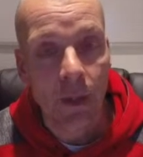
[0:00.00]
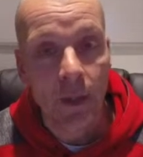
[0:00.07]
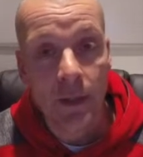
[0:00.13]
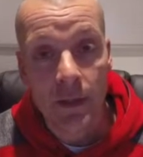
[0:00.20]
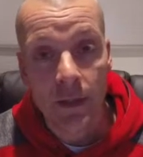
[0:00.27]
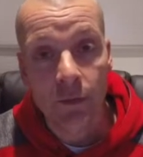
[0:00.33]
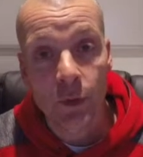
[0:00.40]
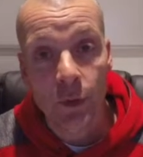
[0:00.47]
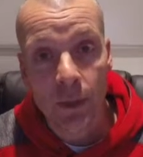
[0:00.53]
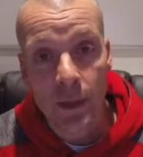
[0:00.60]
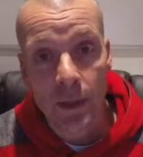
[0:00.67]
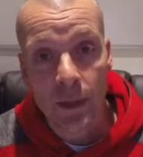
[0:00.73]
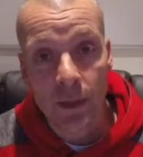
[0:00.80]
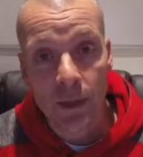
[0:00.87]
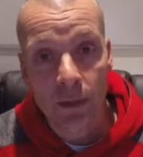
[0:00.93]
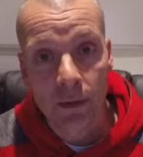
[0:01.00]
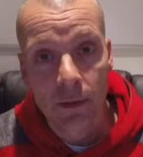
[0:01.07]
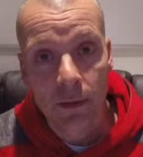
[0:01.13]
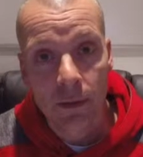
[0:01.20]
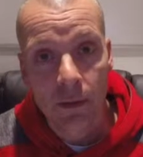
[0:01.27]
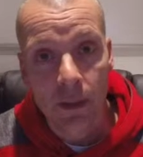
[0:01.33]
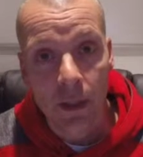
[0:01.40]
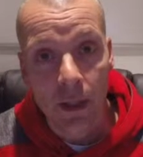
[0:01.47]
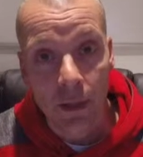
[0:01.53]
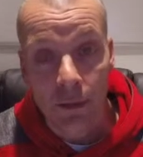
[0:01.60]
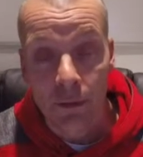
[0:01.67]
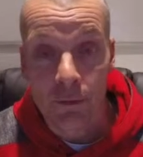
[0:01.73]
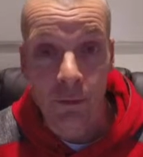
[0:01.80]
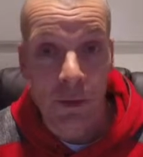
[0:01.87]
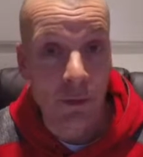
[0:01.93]
720
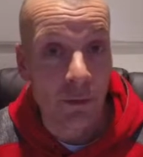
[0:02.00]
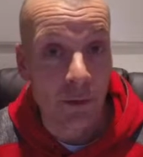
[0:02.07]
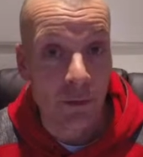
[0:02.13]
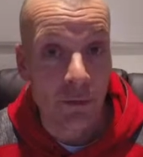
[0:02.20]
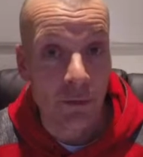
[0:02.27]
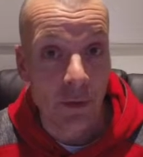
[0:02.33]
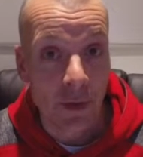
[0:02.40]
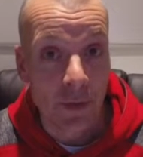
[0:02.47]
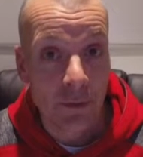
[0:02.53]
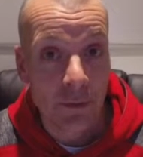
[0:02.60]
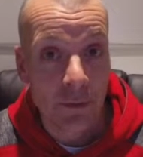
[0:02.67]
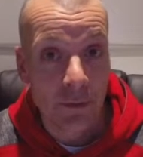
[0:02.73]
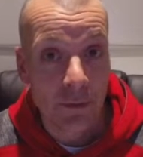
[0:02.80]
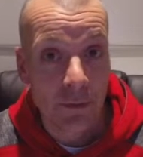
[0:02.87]
at 500 frames,